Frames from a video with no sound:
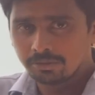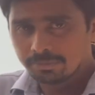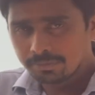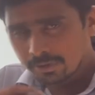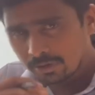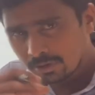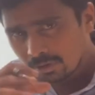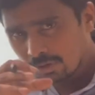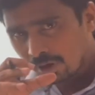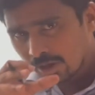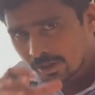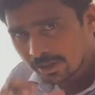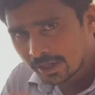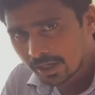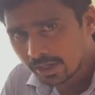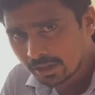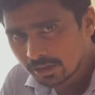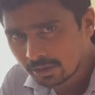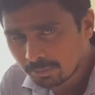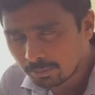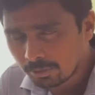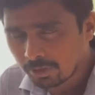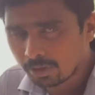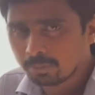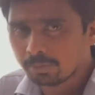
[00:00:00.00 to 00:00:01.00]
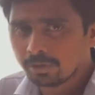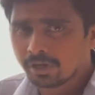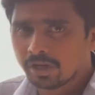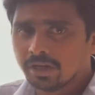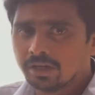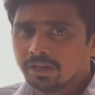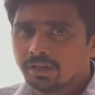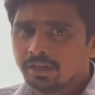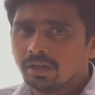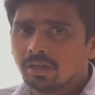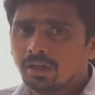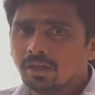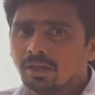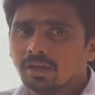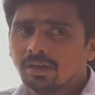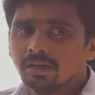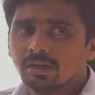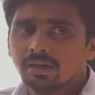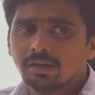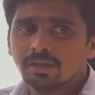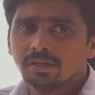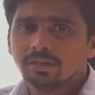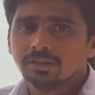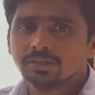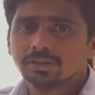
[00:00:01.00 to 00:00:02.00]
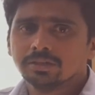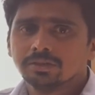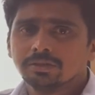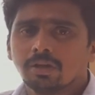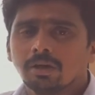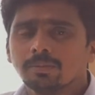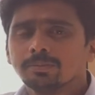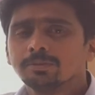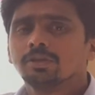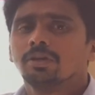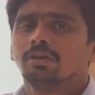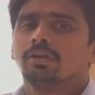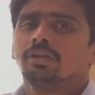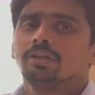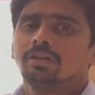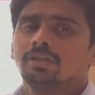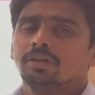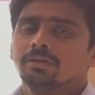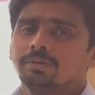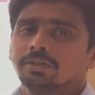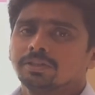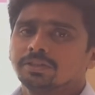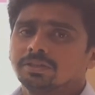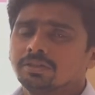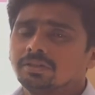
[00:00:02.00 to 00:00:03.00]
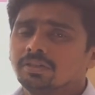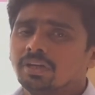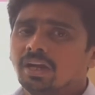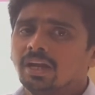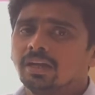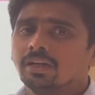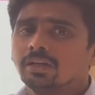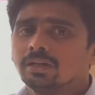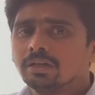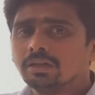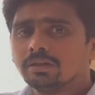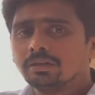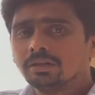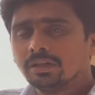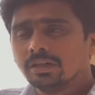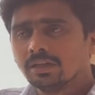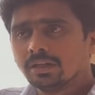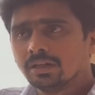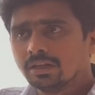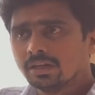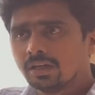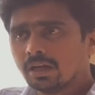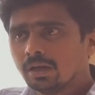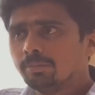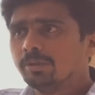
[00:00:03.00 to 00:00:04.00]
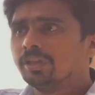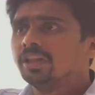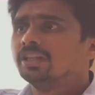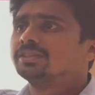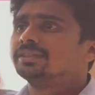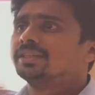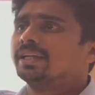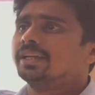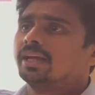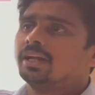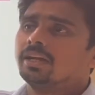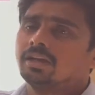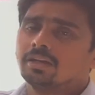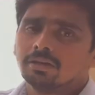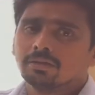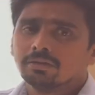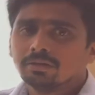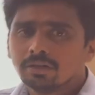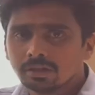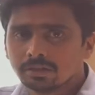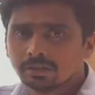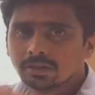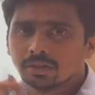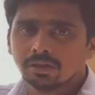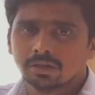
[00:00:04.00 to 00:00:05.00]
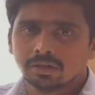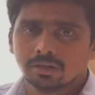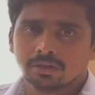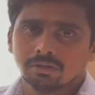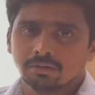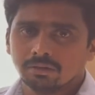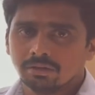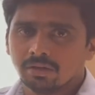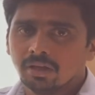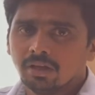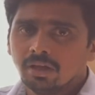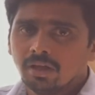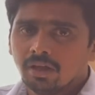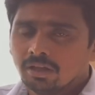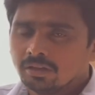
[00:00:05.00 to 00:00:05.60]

If you're not getting the proper idea, stop solving the question and come in the second round or third round.